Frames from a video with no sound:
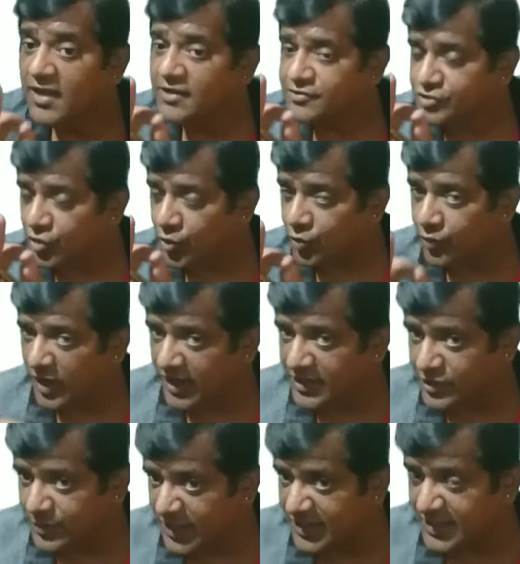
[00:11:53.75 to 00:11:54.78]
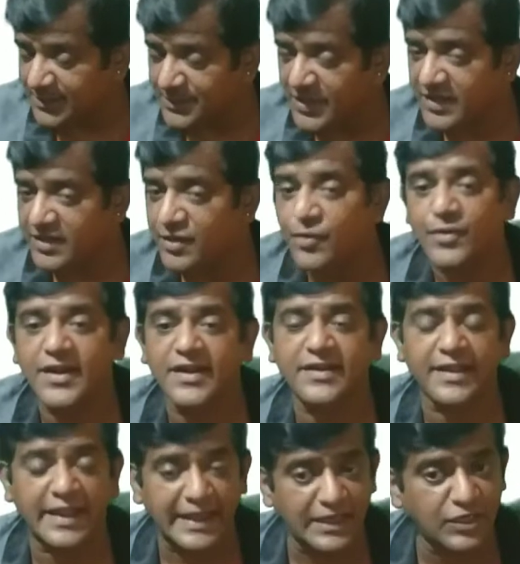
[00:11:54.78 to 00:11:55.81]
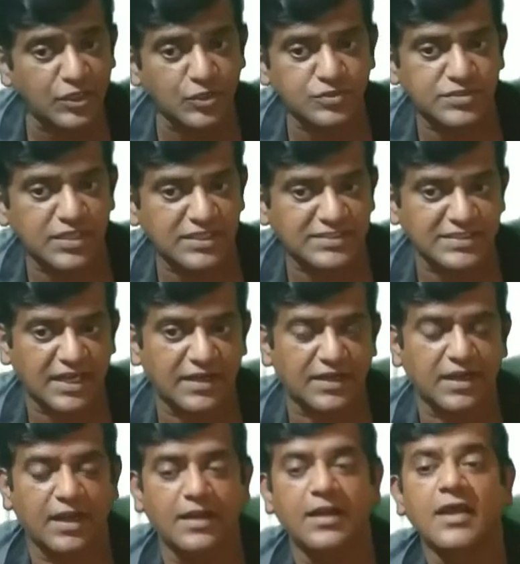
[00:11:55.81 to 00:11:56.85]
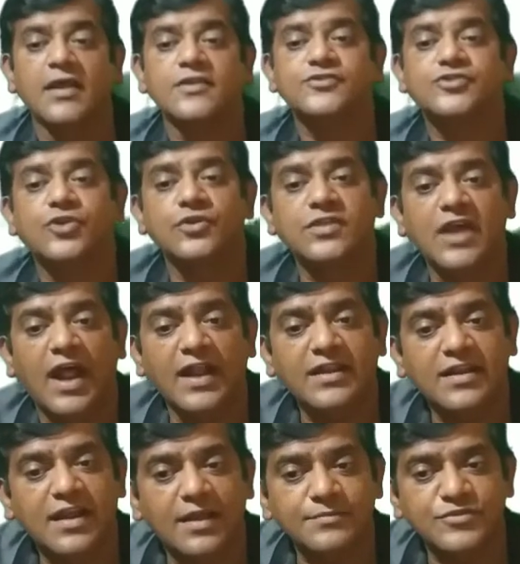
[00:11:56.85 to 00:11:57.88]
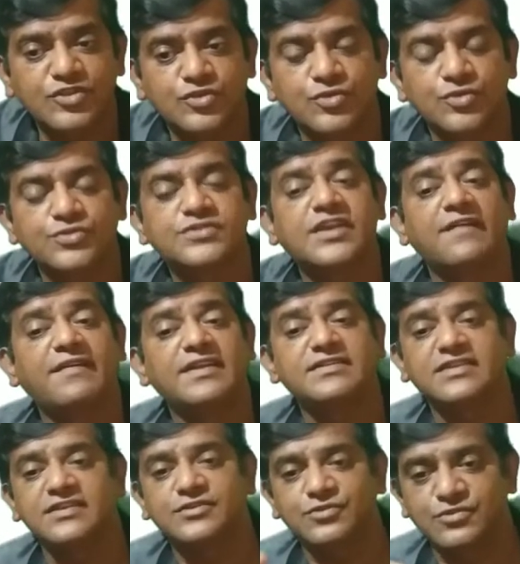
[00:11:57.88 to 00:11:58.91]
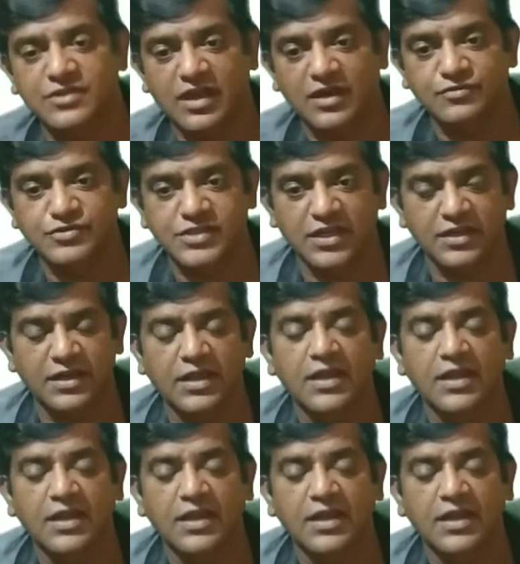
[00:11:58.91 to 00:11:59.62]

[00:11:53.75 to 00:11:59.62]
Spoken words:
So 120 per unit into 600, so that comes to 72,000.